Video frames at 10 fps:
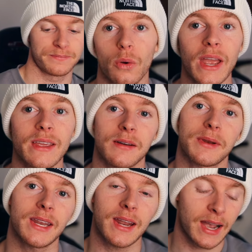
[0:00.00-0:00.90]
Okay,
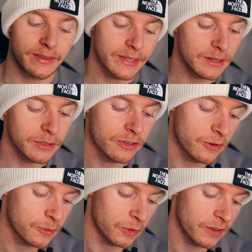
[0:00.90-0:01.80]
coming in at the number
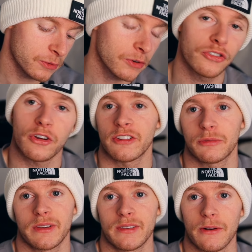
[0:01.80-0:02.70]
two spot. This one just
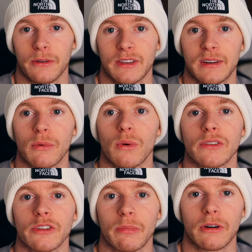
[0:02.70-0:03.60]
missed out on the number
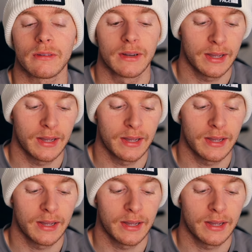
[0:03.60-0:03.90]
one spot.